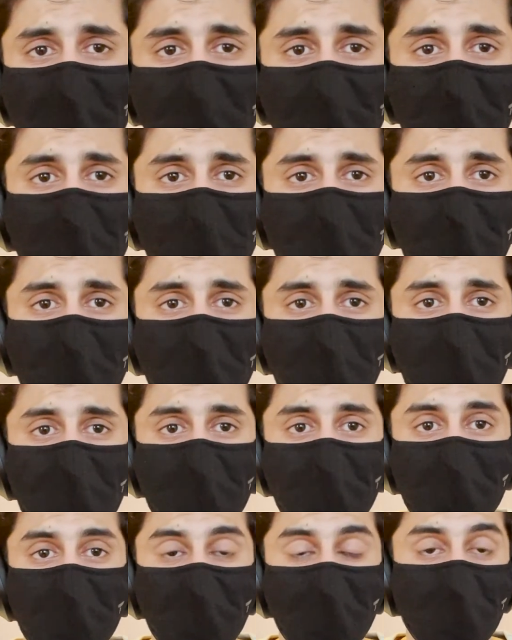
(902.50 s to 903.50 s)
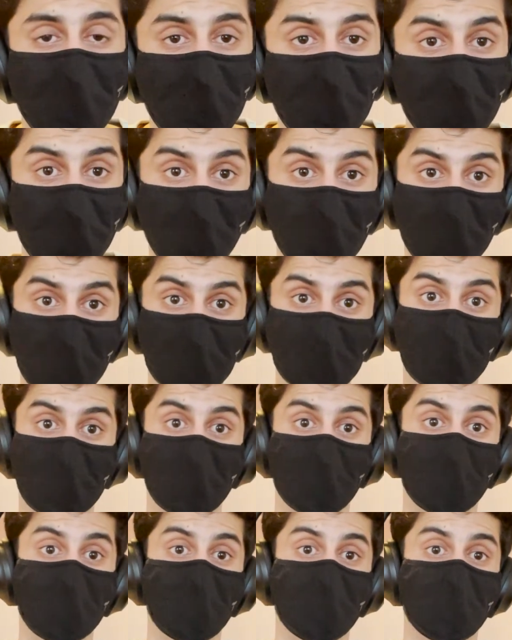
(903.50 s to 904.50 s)
And if I missed
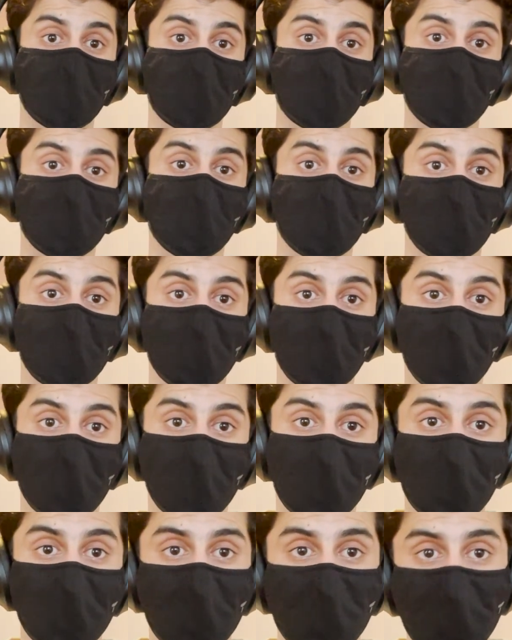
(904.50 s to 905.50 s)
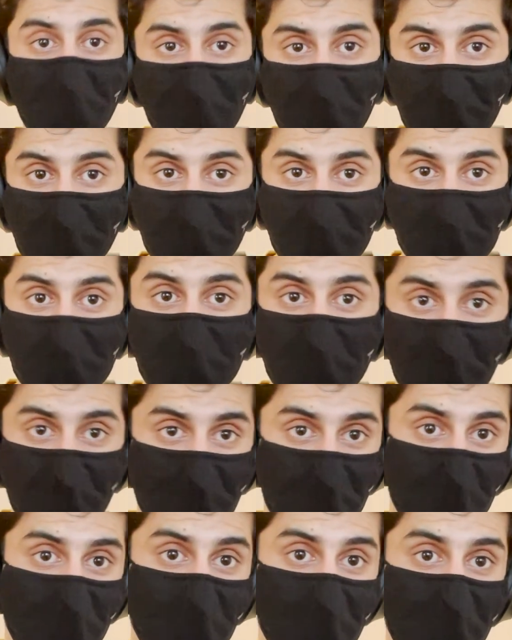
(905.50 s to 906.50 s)
anything, by the way, please
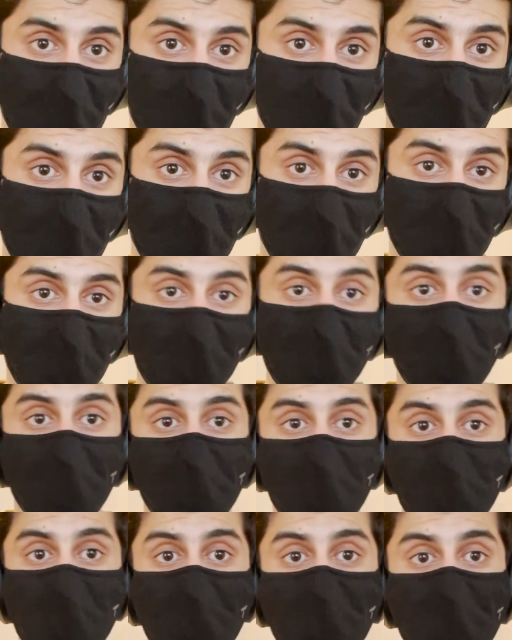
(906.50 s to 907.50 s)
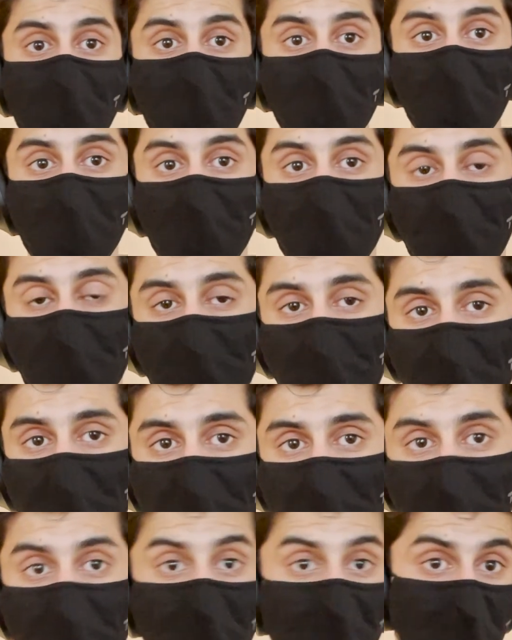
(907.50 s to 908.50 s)
leave a comment down below
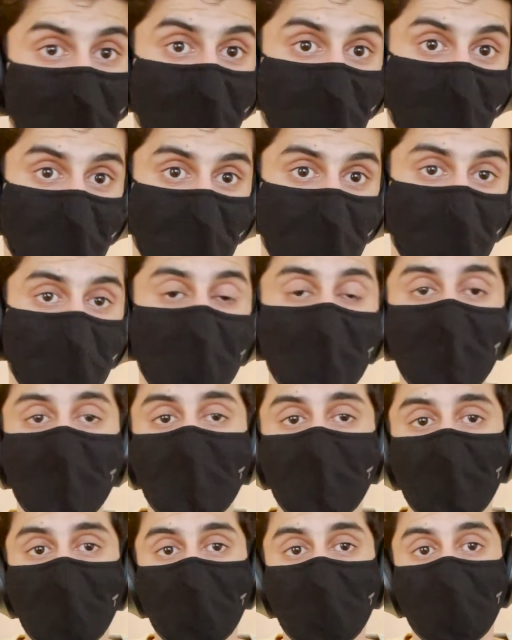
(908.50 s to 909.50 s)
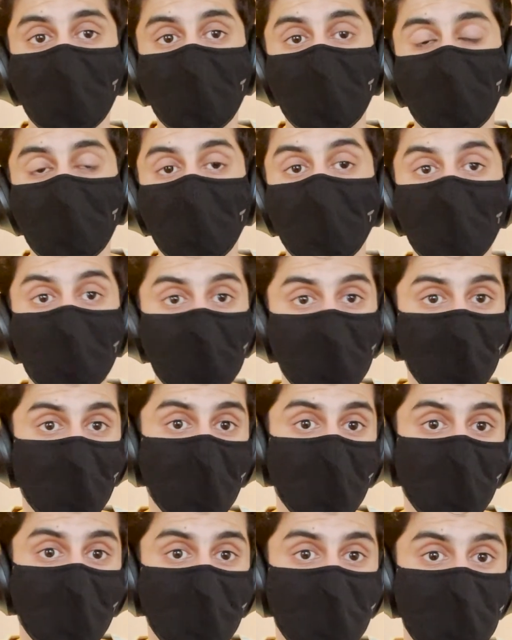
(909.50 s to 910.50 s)
and tell me, and also
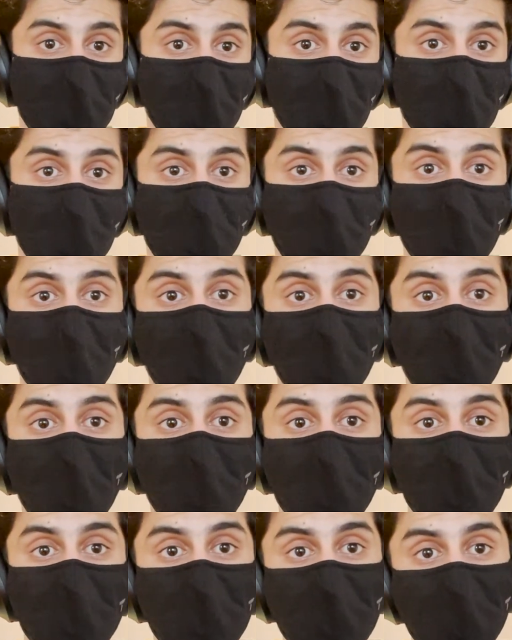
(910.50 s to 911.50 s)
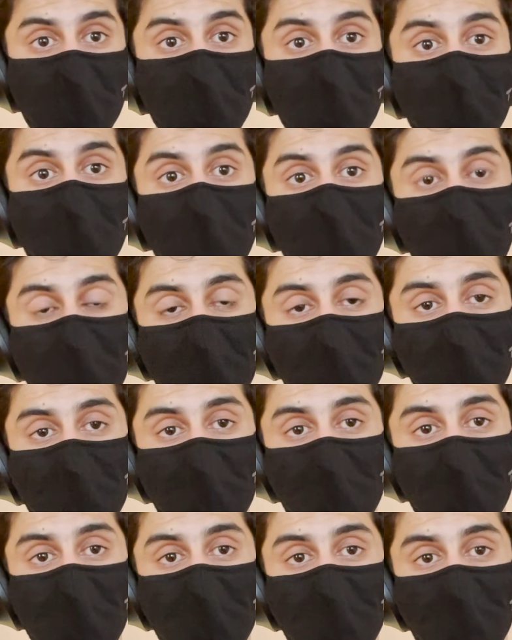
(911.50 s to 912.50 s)
tell me exactly how you feel
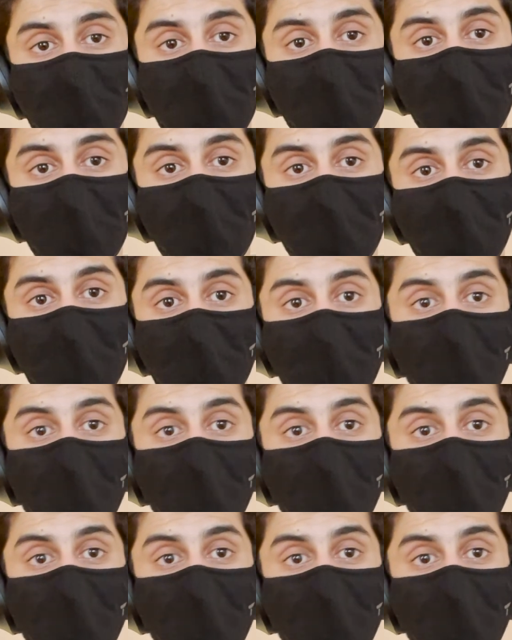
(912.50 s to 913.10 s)
Norway